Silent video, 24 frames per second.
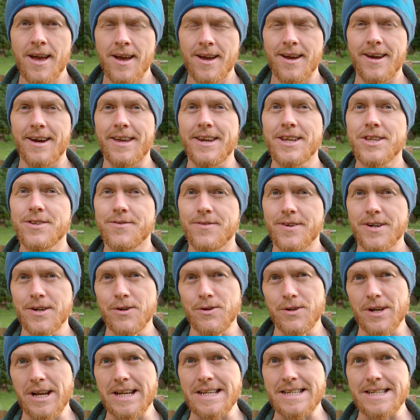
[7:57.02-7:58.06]
it is a very
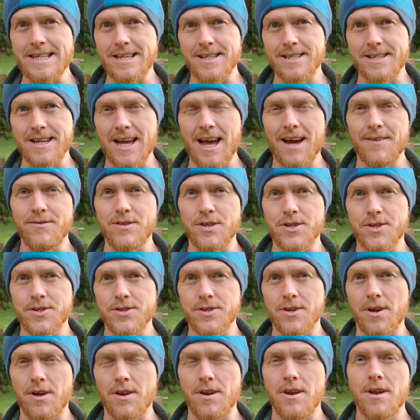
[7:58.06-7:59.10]
good idea to have the
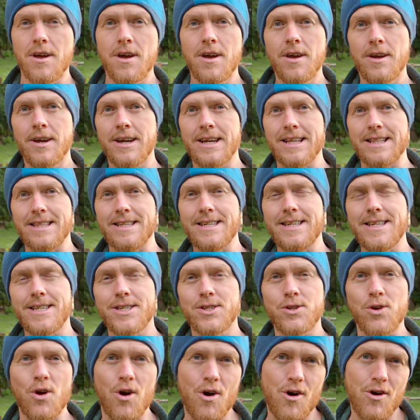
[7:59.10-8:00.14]
sun at
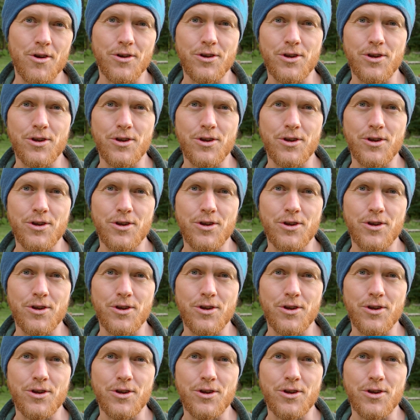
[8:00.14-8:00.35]
least on